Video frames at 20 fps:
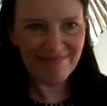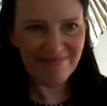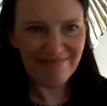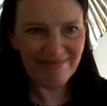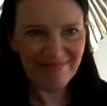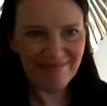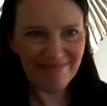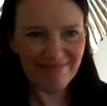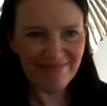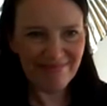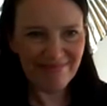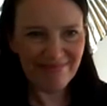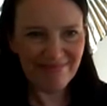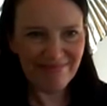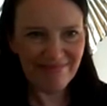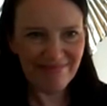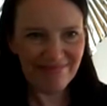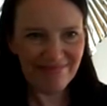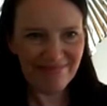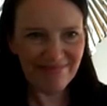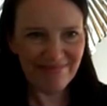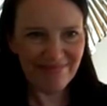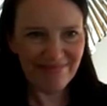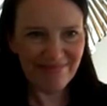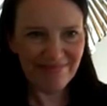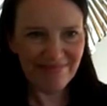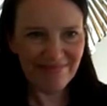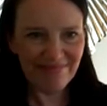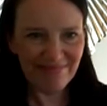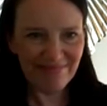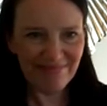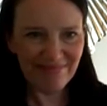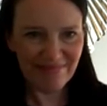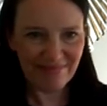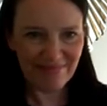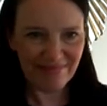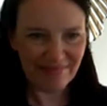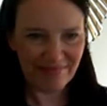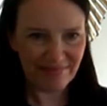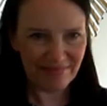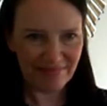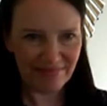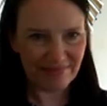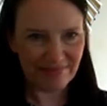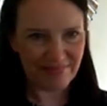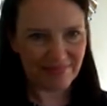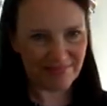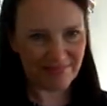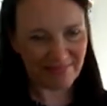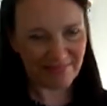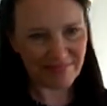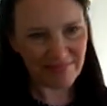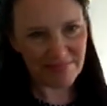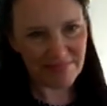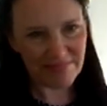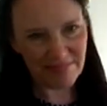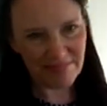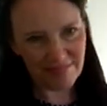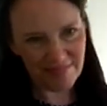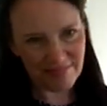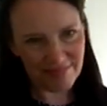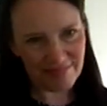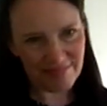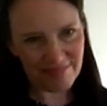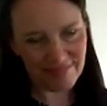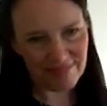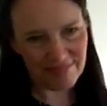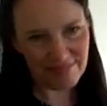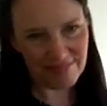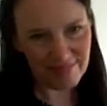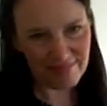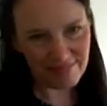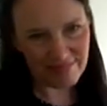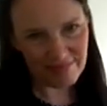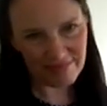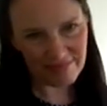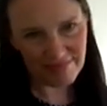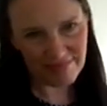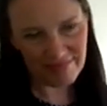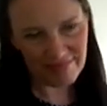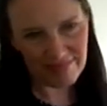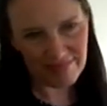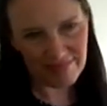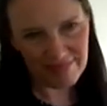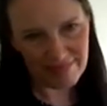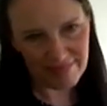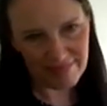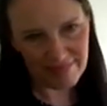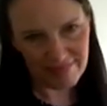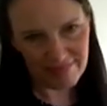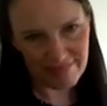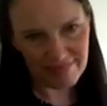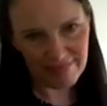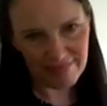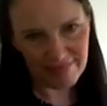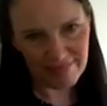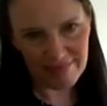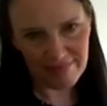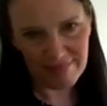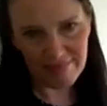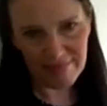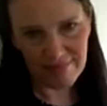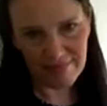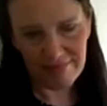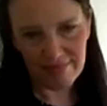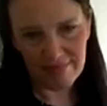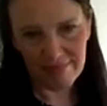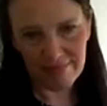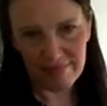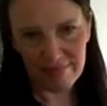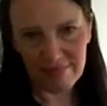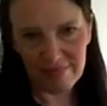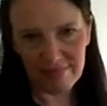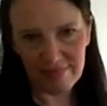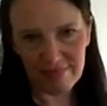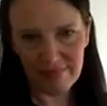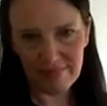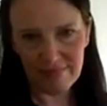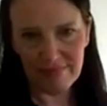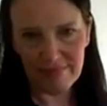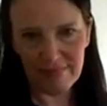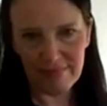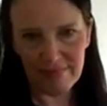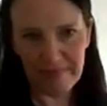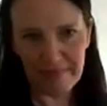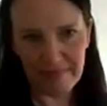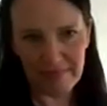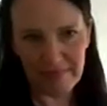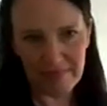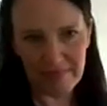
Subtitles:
[no speech]